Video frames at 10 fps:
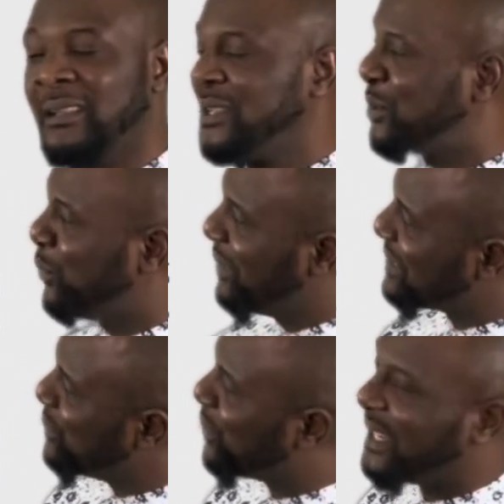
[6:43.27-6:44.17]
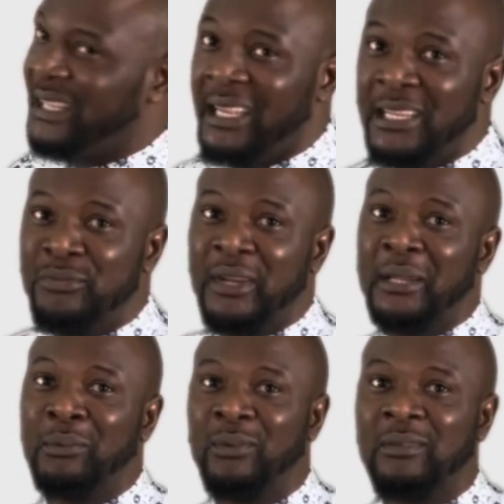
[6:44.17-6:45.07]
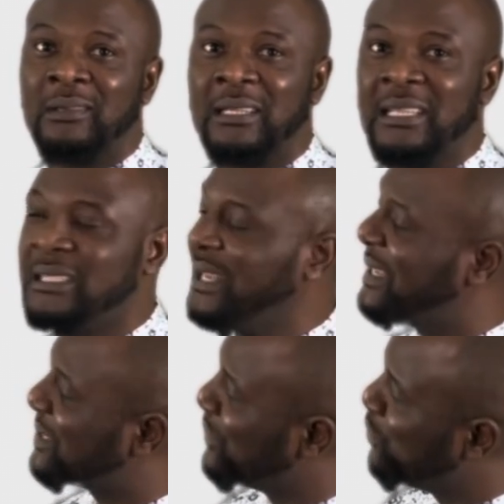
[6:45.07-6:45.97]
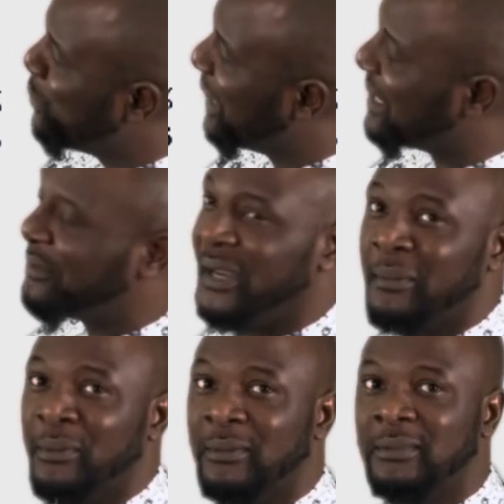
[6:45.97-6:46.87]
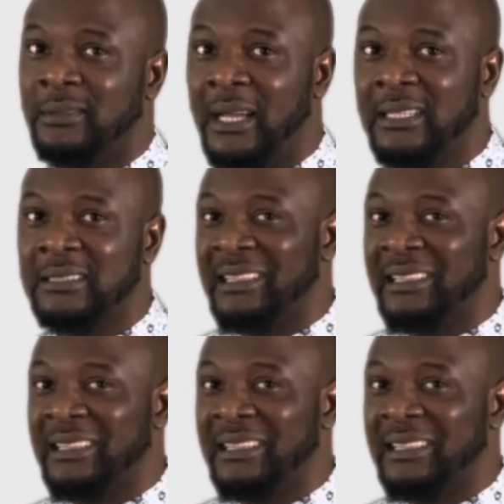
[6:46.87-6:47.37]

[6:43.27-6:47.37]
So let's look at the age variable. It says numeric variable, right?